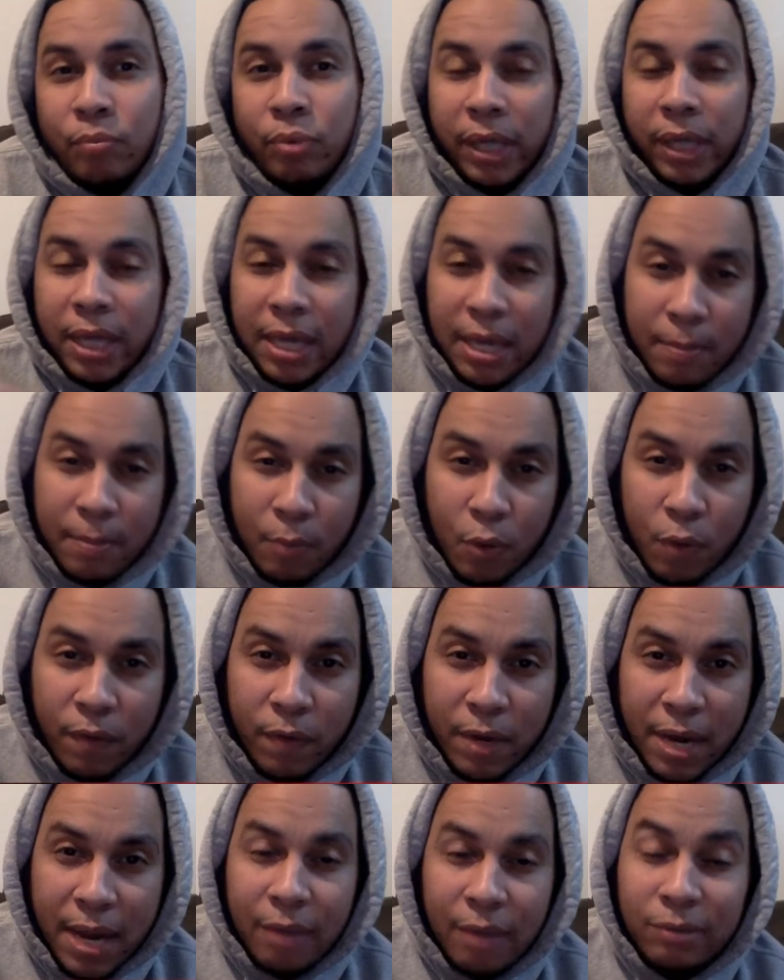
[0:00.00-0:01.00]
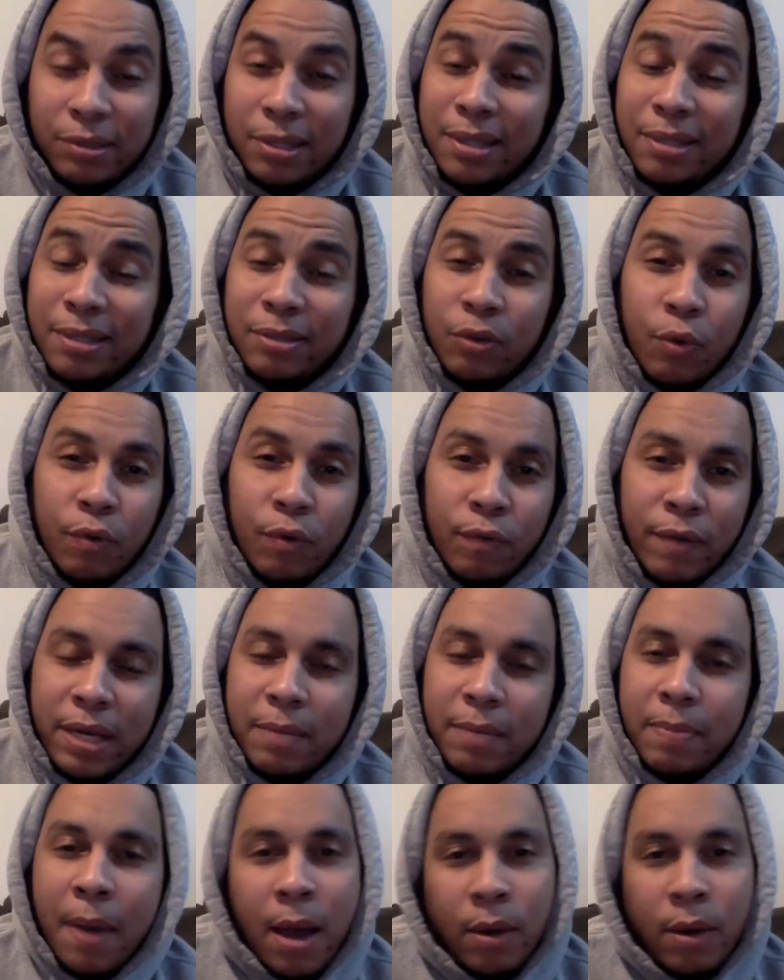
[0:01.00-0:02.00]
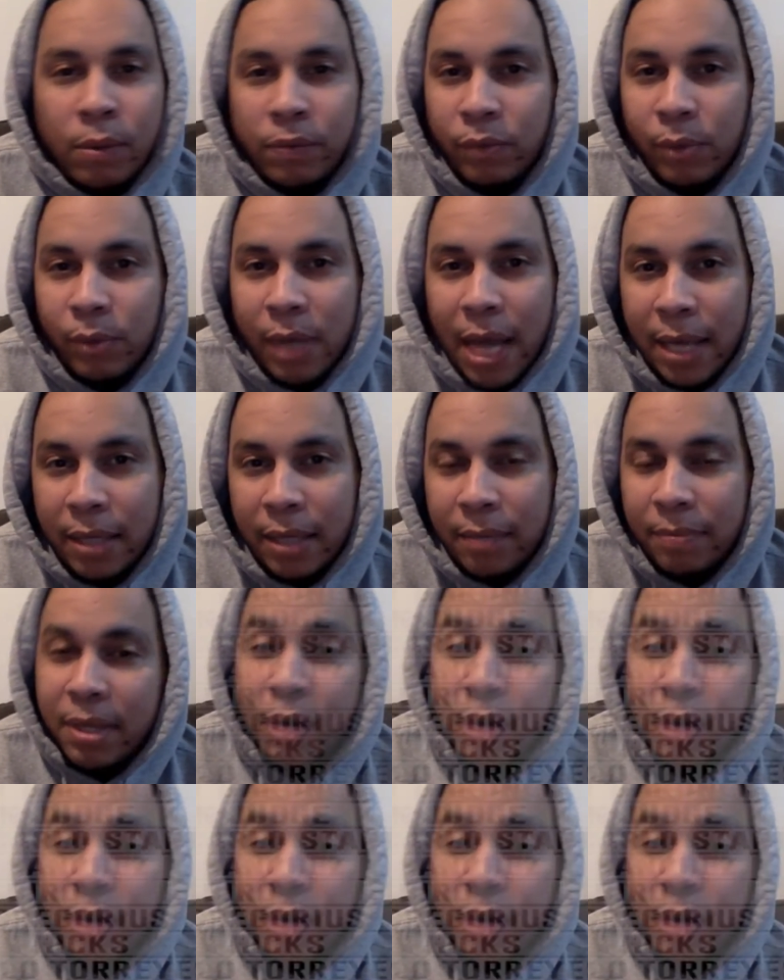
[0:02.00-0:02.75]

bringing him over now to this already powerful lineup.